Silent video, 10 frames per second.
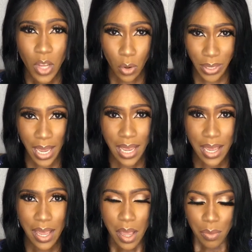Okay?
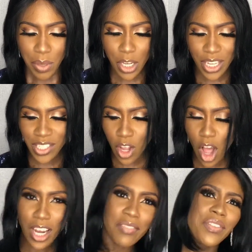Because
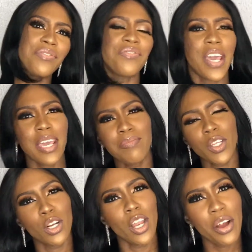all of the fame, the
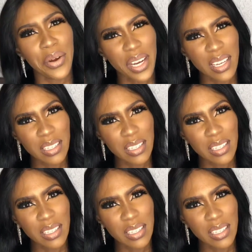glory,